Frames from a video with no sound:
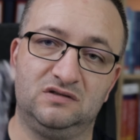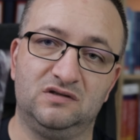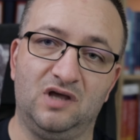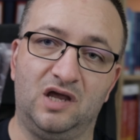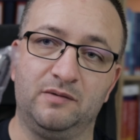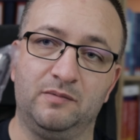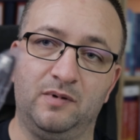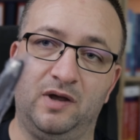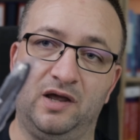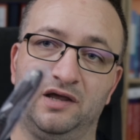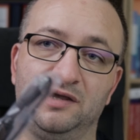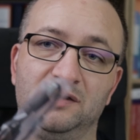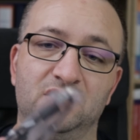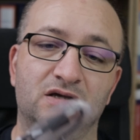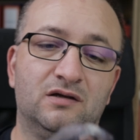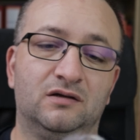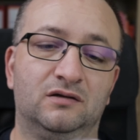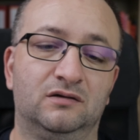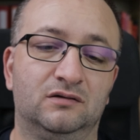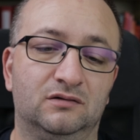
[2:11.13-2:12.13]
Type A.
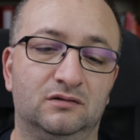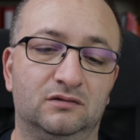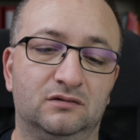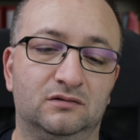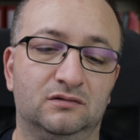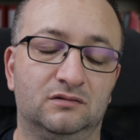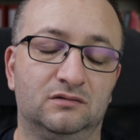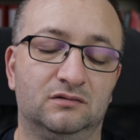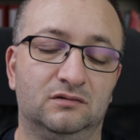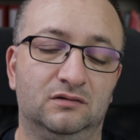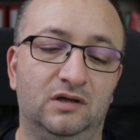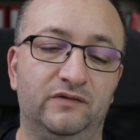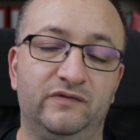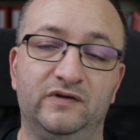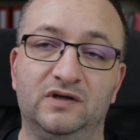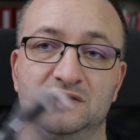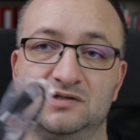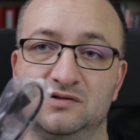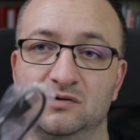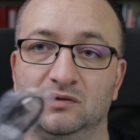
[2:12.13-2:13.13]
I
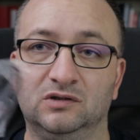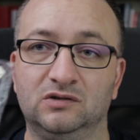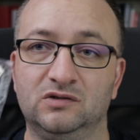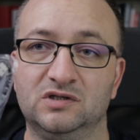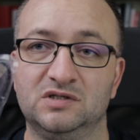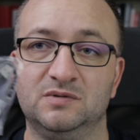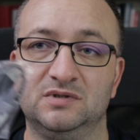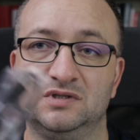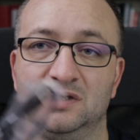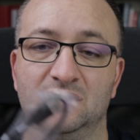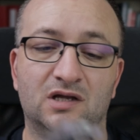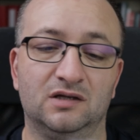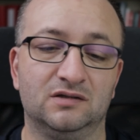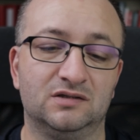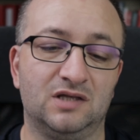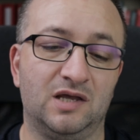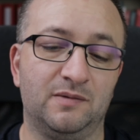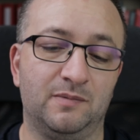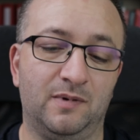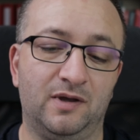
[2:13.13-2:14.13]
think it's called USB
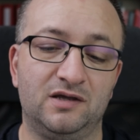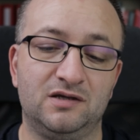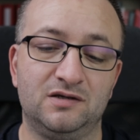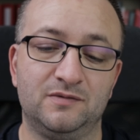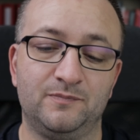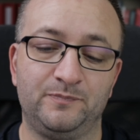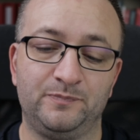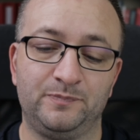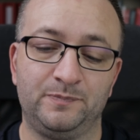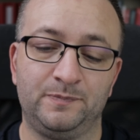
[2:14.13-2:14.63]
Type A.